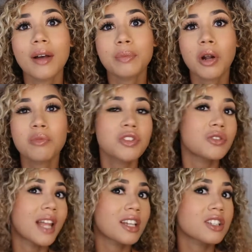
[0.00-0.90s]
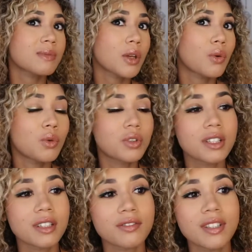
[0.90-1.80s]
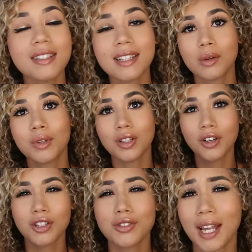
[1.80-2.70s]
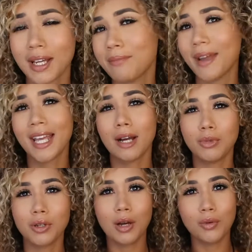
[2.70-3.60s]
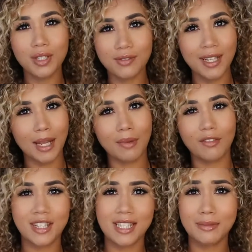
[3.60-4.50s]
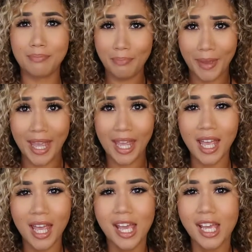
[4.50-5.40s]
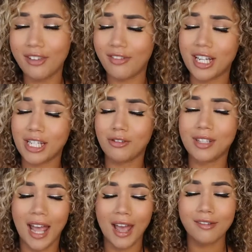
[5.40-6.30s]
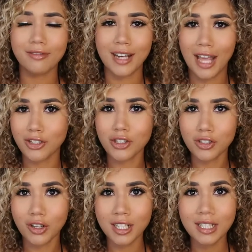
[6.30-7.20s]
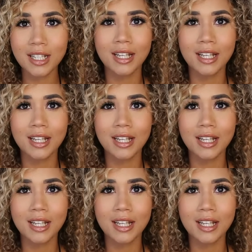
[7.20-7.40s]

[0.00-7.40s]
I promise you, lashes make all the difference, like with regards to like a makeup look. I always feel like my face is bare if I don't have lashes on.